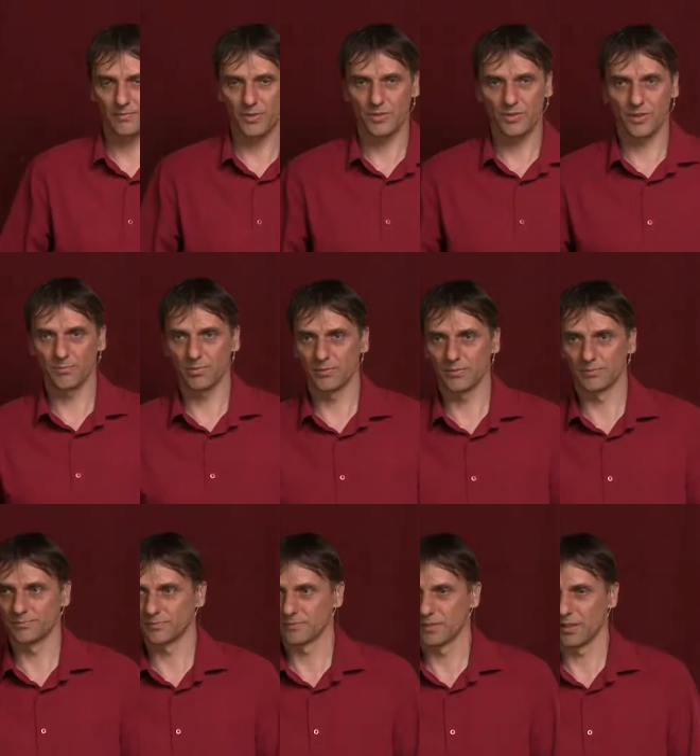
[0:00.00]
for example,
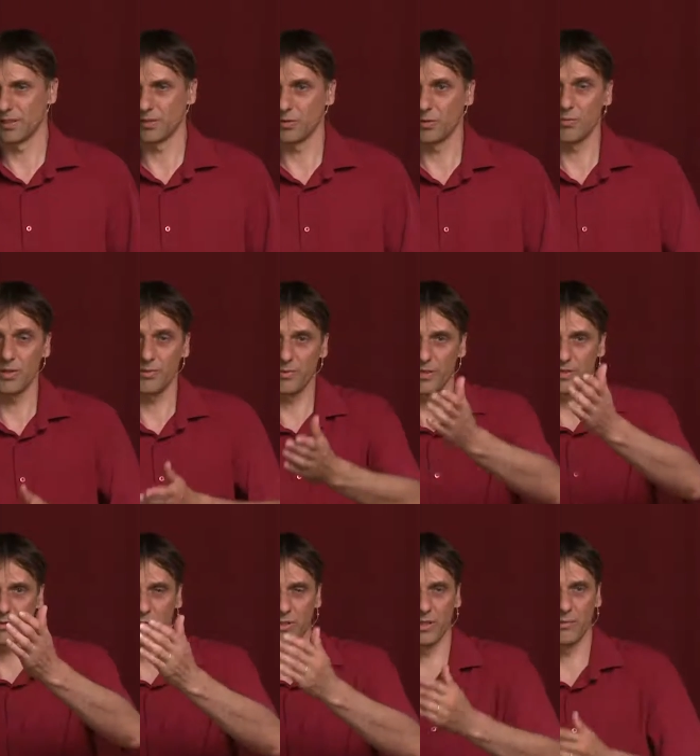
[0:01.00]
I don't know, we, we are
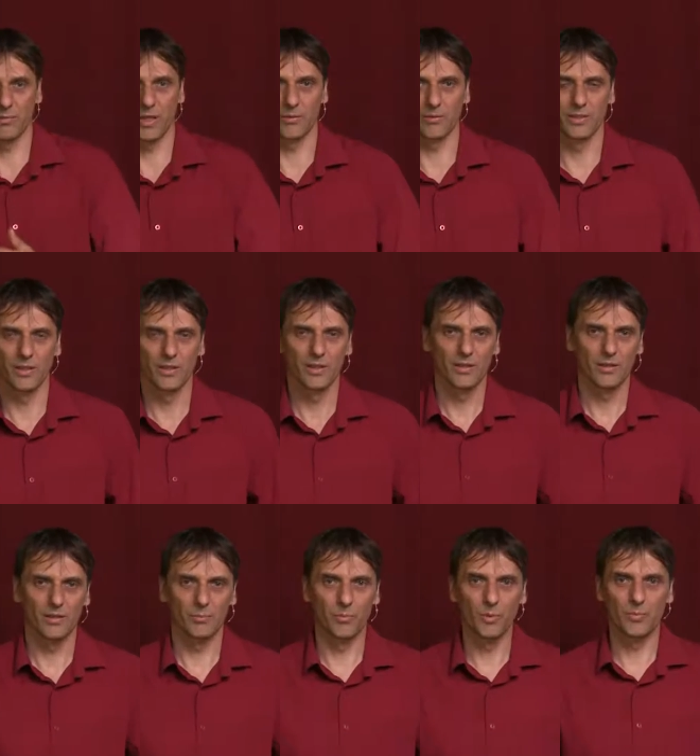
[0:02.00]
talking about
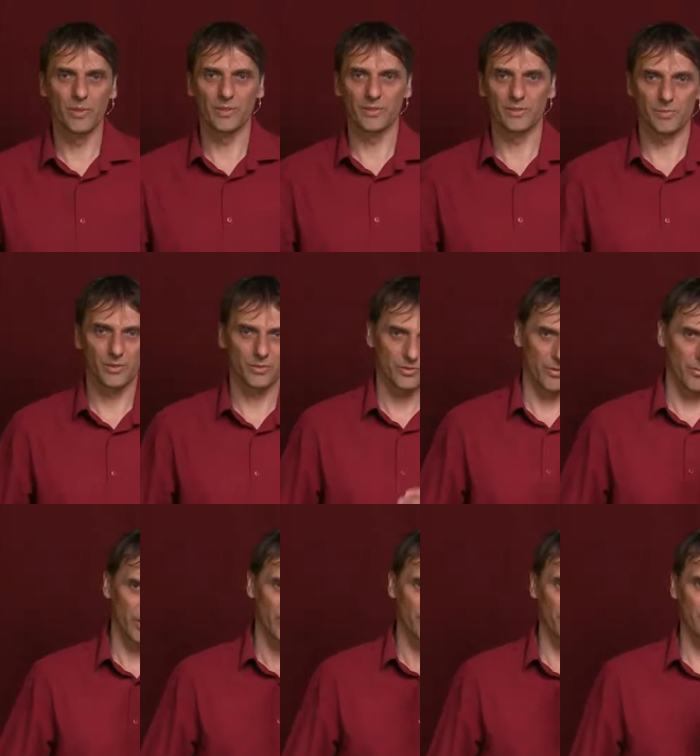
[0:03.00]
uh, blueberries because we
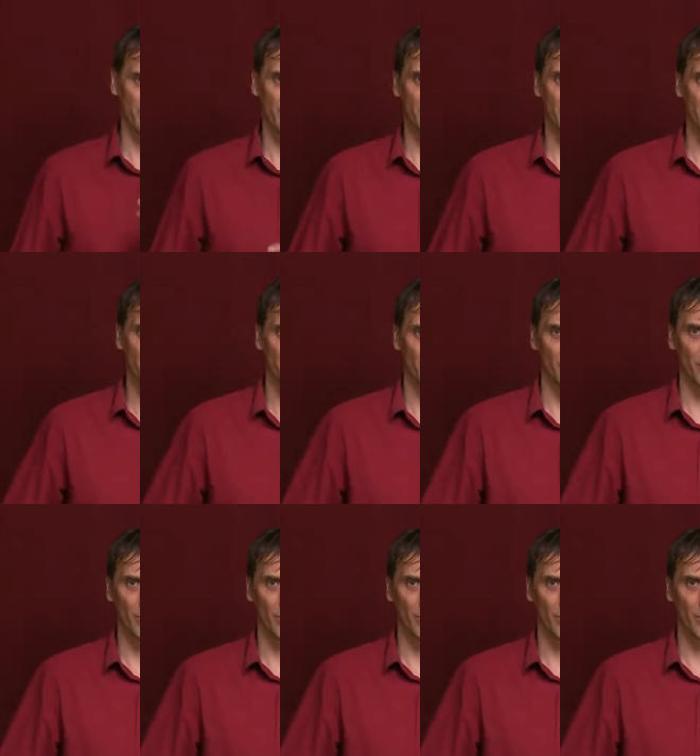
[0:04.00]
will have a presentation about